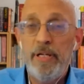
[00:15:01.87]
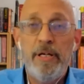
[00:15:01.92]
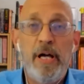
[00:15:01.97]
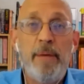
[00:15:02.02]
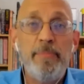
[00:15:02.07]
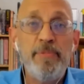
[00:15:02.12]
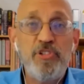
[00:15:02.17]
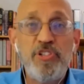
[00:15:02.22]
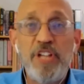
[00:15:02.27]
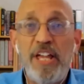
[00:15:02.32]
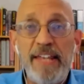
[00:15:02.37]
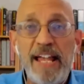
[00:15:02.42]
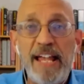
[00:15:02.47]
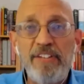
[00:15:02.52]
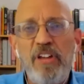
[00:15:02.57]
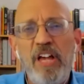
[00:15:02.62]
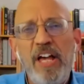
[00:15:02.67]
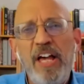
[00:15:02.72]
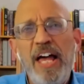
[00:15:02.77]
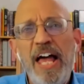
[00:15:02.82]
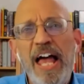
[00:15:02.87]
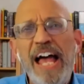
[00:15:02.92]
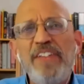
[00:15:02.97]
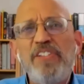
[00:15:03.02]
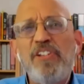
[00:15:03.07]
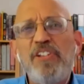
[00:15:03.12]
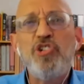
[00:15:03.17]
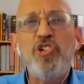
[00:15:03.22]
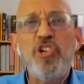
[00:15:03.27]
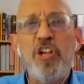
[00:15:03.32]
I'm just saying that's as
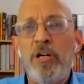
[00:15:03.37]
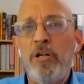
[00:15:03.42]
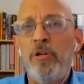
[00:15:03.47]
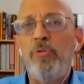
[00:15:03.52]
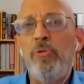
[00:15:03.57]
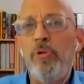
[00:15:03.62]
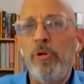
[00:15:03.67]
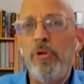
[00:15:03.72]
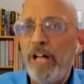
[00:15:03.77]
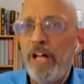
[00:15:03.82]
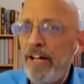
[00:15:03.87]
a general rule.